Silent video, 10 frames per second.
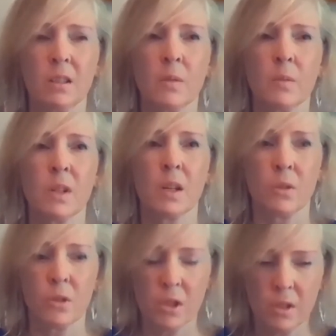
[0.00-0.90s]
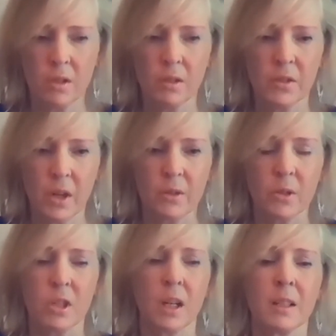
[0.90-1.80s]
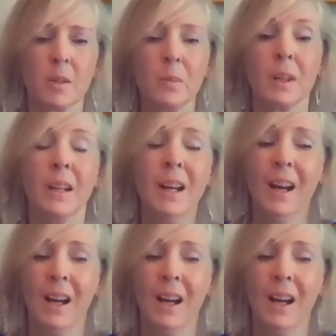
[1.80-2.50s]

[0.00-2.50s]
along with Dr. Chada, but